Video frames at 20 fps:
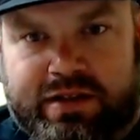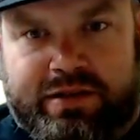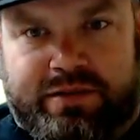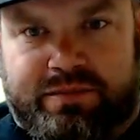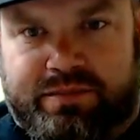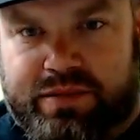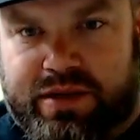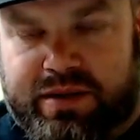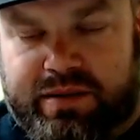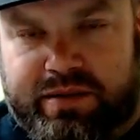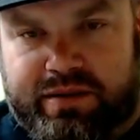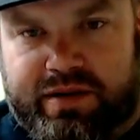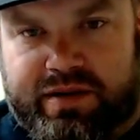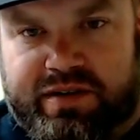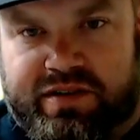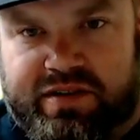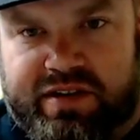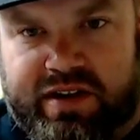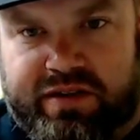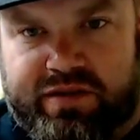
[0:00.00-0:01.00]
probably around
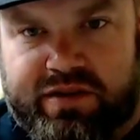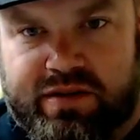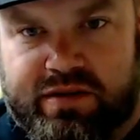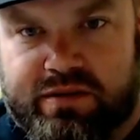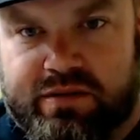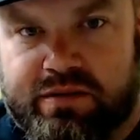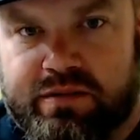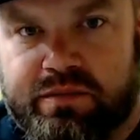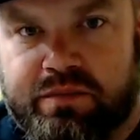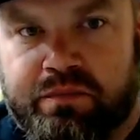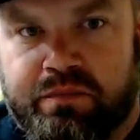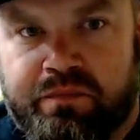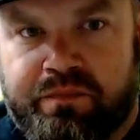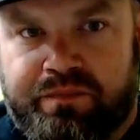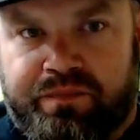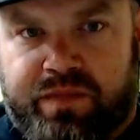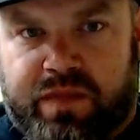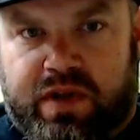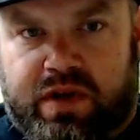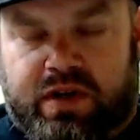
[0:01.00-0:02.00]
7.
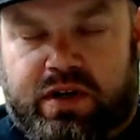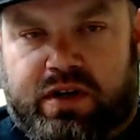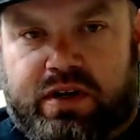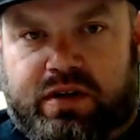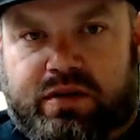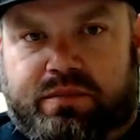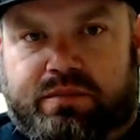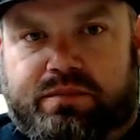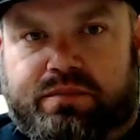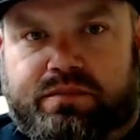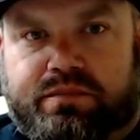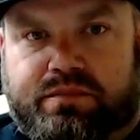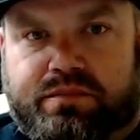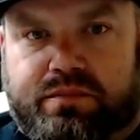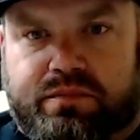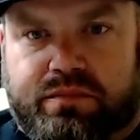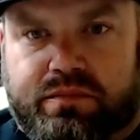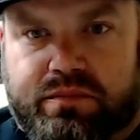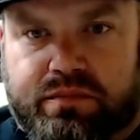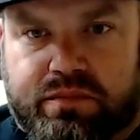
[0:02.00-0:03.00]
Um,
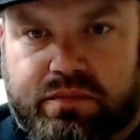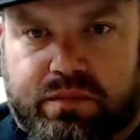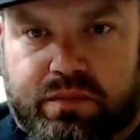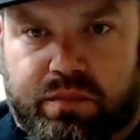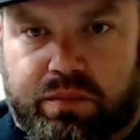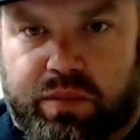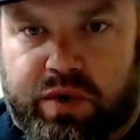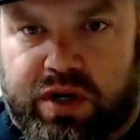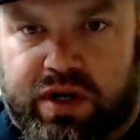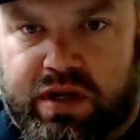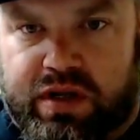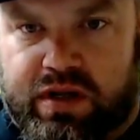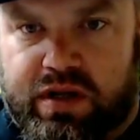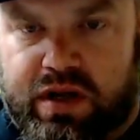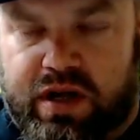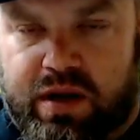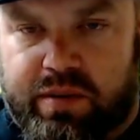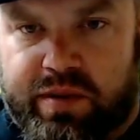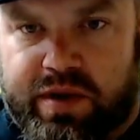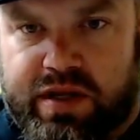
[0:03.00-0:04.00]
but
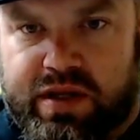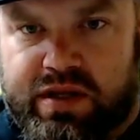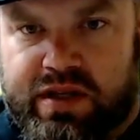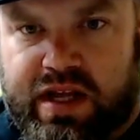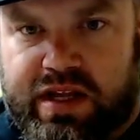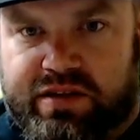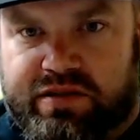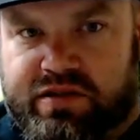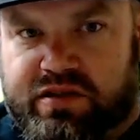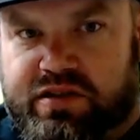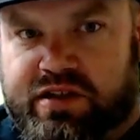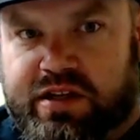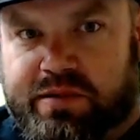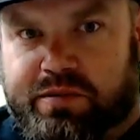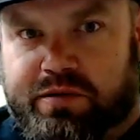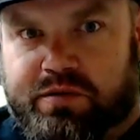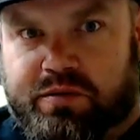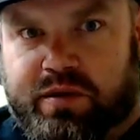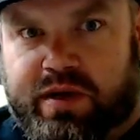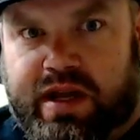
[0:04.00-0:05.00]
I mean, that's the
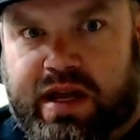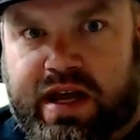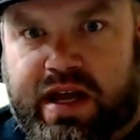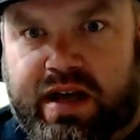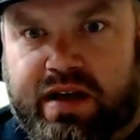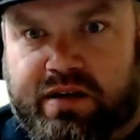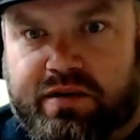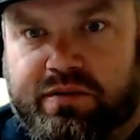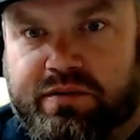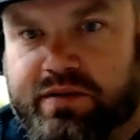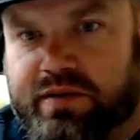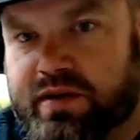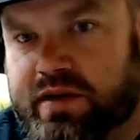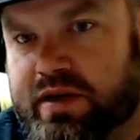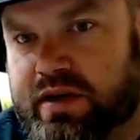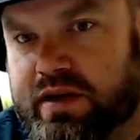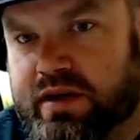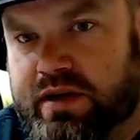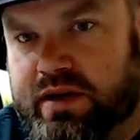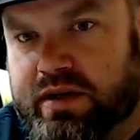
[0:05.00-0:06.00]
cheapest one I have.
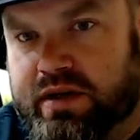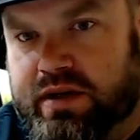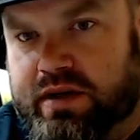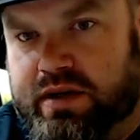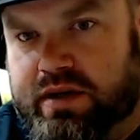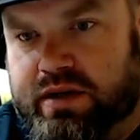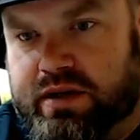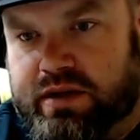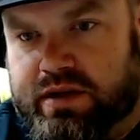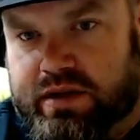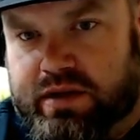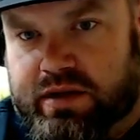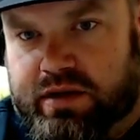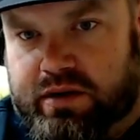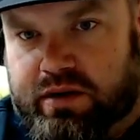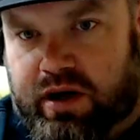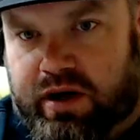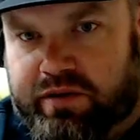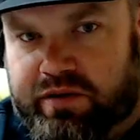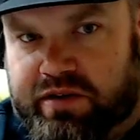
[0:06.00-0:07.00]

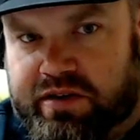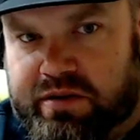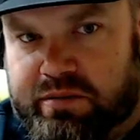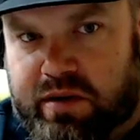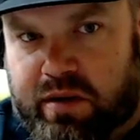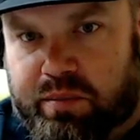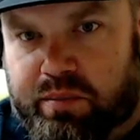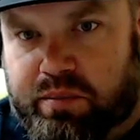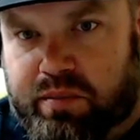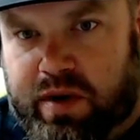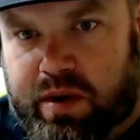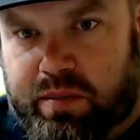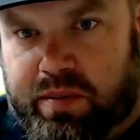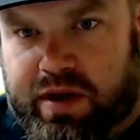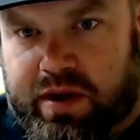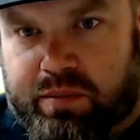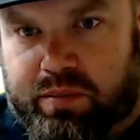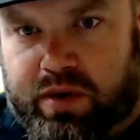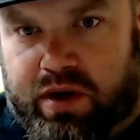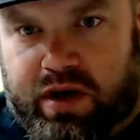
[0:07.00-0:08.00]
Obviously my
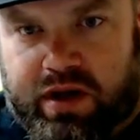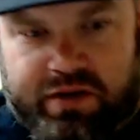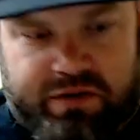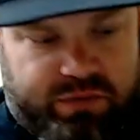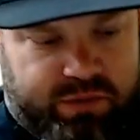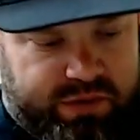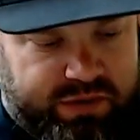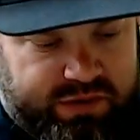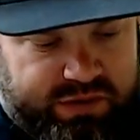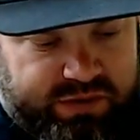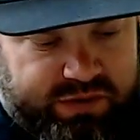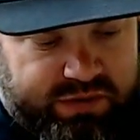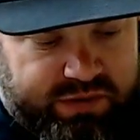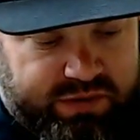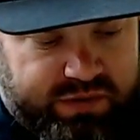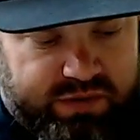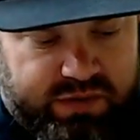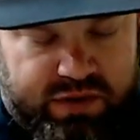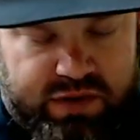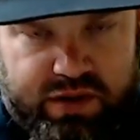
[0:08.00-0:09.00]
big boss was
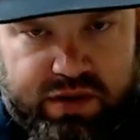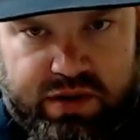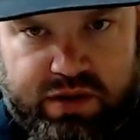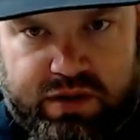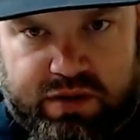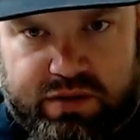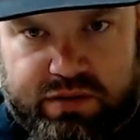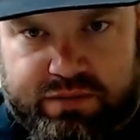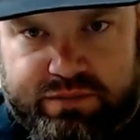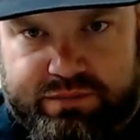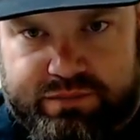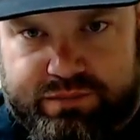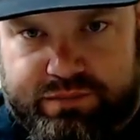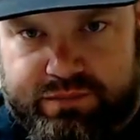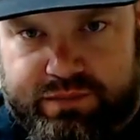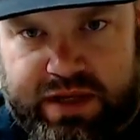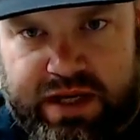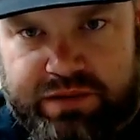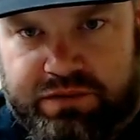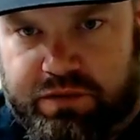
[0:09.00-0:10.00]

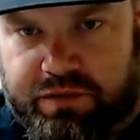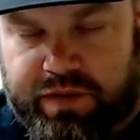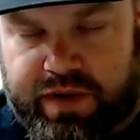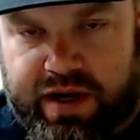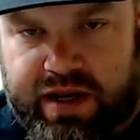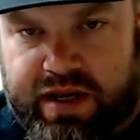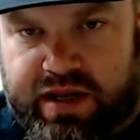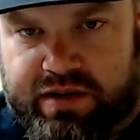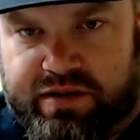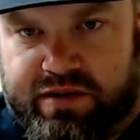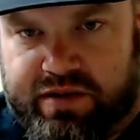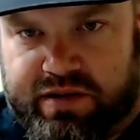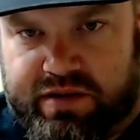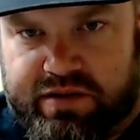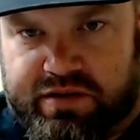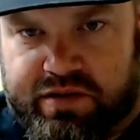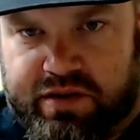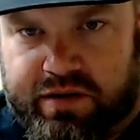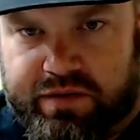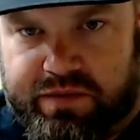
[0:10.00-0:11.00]
after financing and
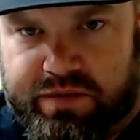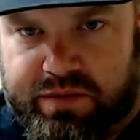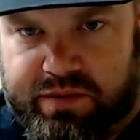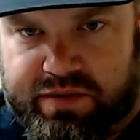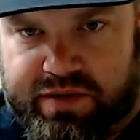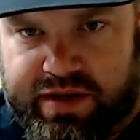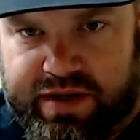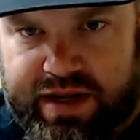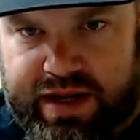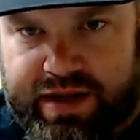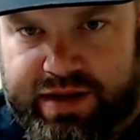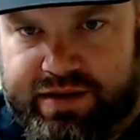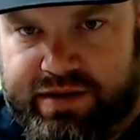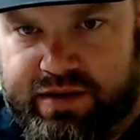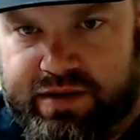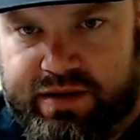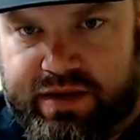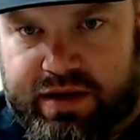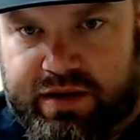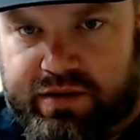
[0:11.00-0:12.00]
stuff, it was like
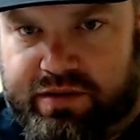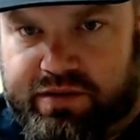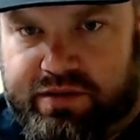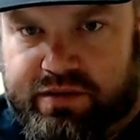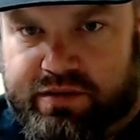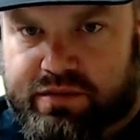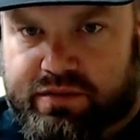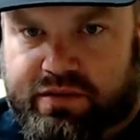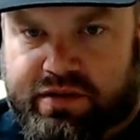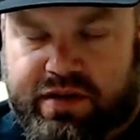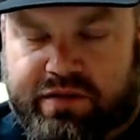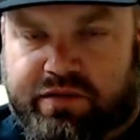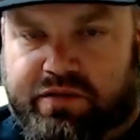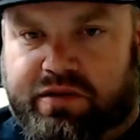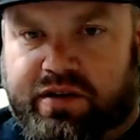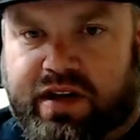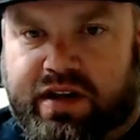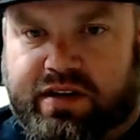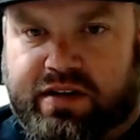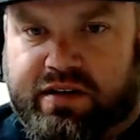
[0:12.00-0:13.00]
18,000,
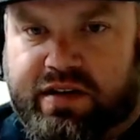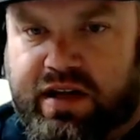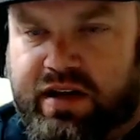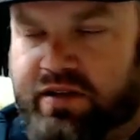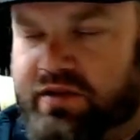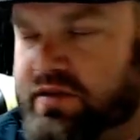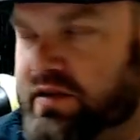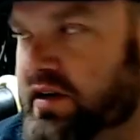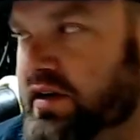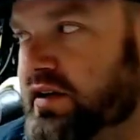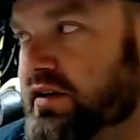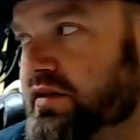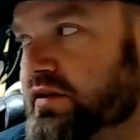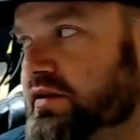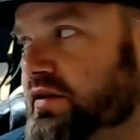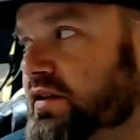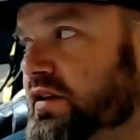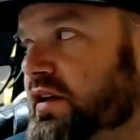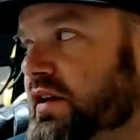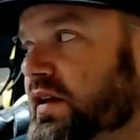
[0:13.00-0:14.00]
17, $18,000,
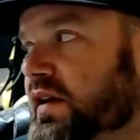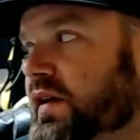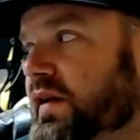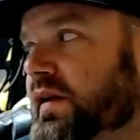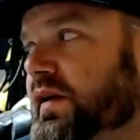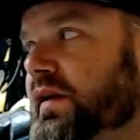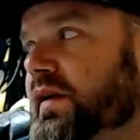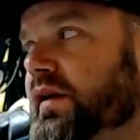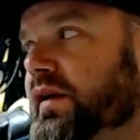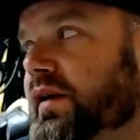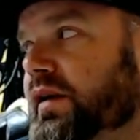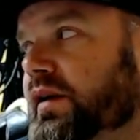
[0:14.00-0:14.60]
um,